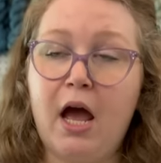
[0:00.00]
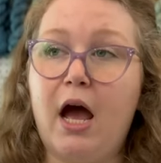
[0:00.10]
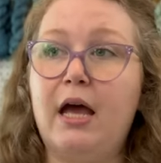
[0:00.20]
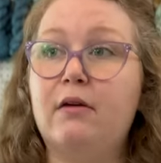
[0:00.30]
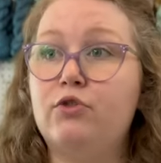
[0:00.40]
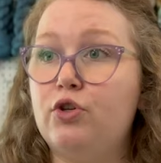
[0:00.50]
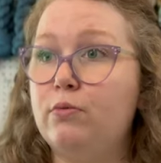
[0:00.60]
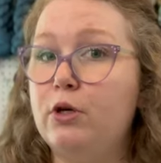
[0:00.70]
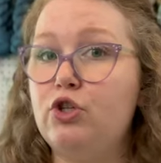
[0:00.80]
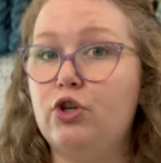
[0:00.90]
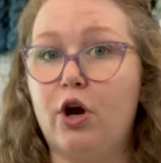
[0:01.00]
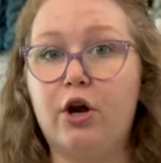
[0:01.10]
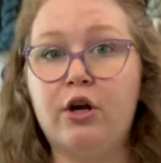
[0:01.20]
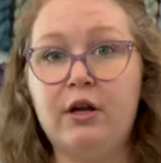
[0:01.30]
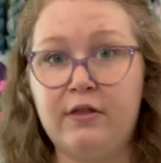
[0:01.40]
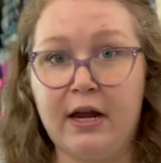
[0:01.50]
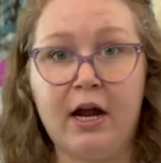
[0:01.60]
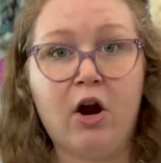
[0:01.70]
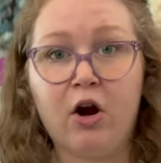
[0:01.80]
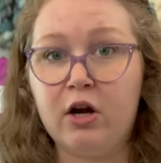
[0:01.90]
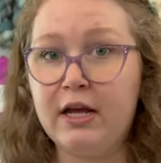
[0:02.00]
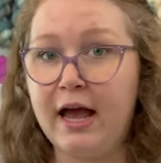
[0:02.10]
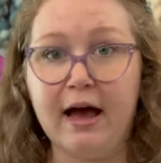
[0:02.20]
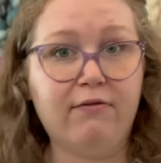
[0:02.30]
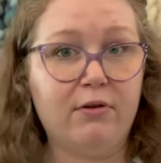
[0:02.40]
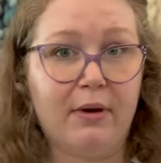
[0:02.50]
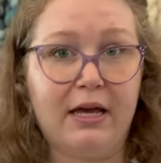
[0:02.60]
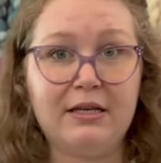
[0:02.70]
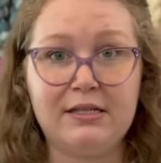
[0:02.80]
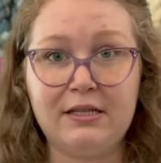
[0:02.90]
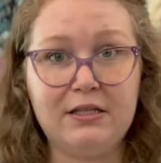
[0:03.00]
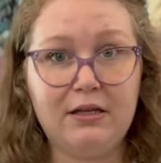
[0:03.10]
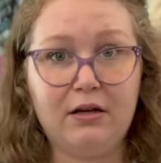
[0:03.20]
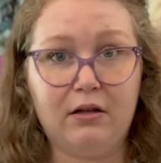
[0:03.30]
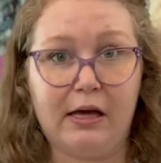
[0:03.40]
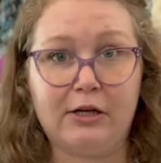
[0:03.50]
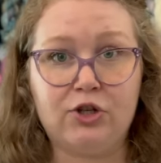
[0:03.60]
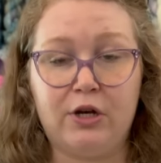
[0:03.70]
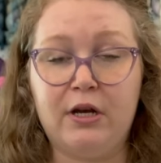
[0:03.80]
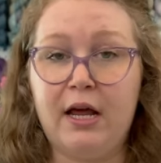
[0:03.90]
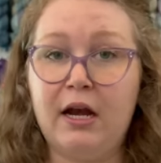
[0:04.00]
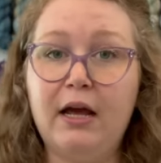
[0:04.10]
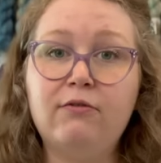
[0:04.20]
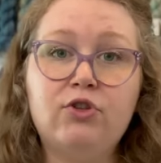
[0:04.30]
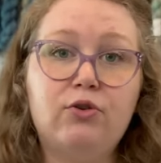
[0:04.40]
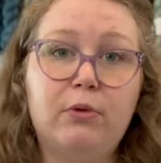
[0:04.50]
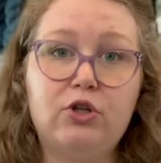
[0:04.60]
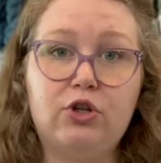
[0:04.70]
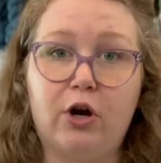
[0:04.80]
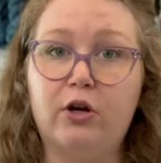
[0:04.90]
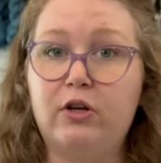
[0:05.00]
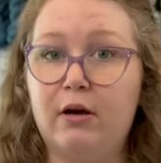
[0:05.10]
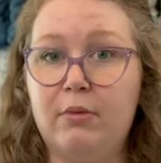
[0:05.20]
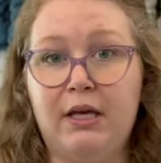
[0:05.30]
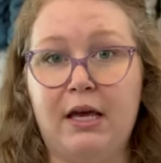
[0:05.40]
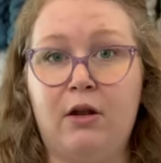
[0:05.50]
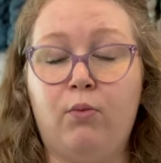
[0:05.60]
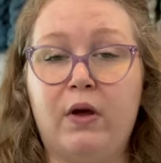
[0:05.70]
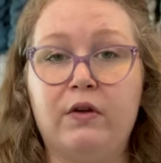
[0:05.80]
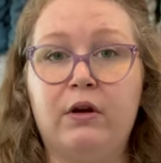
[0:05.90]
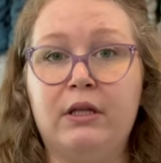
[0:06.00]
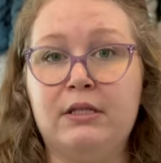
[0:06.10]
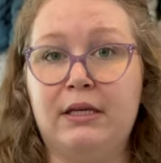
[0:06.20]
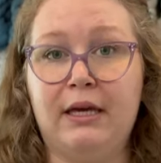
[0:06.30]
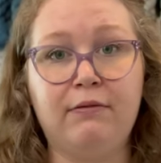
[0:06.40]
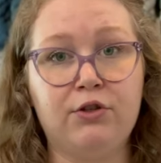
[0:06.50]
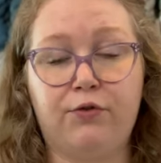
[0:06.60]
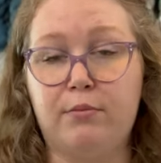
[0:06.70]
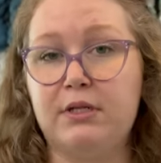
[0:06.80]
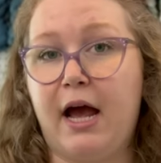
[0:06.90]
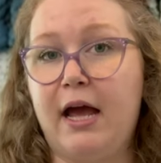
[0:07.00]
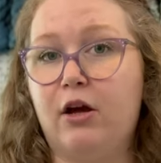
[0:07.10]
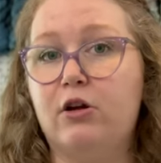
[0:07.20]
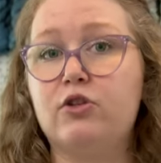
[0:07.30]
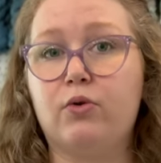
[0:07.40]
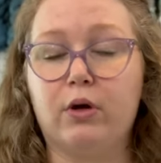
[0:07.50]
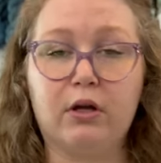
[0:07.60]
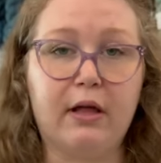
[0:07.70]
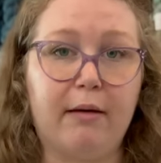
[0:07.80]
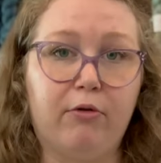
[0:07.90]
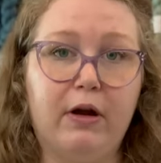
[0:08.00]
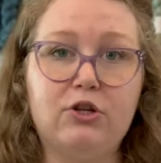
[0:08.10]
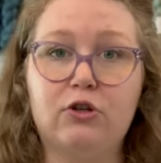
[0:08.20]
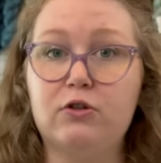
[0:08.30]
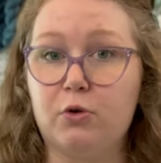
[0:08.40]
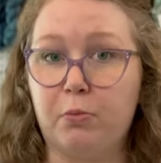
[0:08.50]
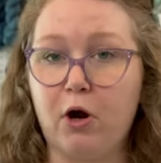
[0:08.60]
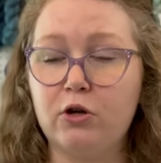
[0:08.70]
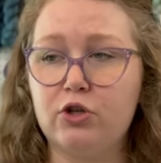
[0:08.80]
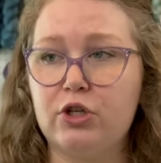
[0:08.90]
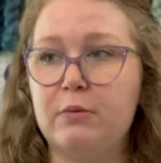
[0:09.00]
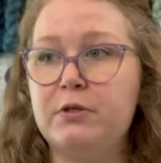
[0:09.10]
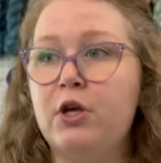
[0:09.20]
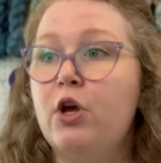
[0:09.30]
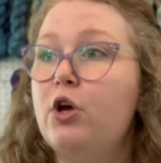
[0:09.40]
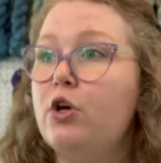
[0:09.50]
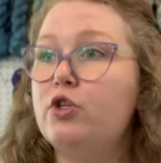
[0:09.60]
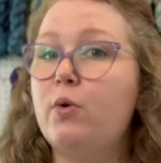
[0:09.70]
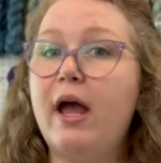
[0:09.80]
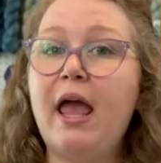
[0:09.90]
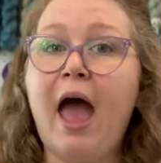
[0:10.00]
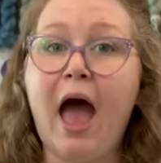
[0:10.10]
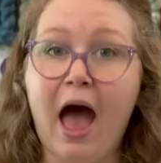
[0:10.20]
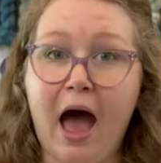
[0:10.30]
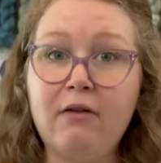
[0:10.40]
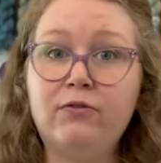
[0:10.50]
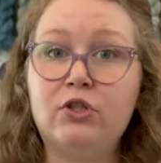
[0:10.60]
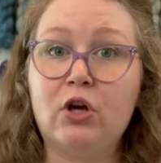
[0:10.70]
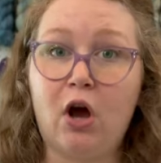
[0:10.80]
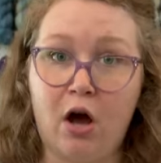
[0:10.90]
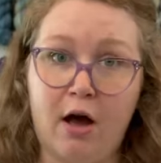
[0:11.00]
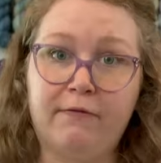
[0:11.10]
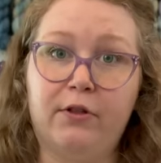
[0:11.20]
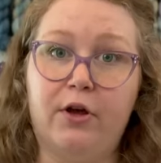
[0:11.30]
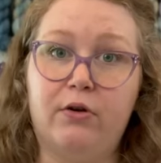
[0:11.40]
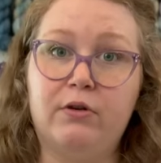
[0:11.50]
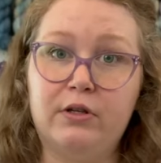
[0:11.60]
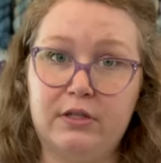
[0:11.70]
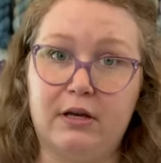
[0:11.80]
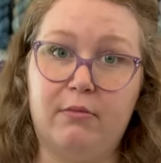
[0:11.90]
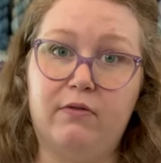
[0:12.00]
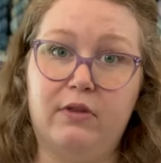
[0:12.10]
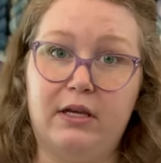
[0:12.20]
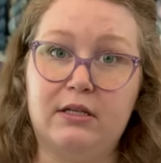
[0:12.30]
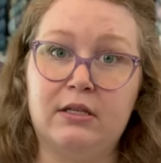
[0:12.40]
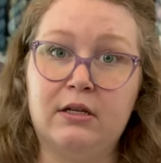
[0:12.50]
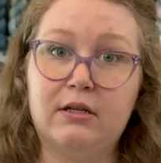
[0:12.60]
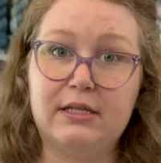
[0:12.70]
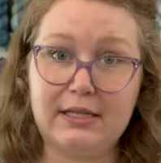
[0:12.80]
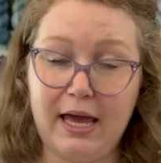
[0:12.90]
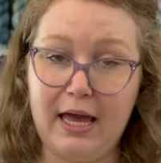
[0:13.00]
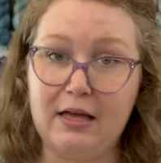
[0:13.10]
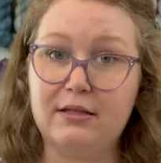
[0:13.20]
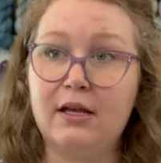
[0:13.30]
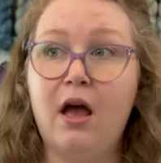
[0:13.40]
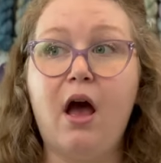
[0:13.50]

I have too much yarn that I already have in my existing collection, and I have too much yarn coming in, whether it's gifts from dyers or collaborations or partnerships. So I have to offload some of these skeins.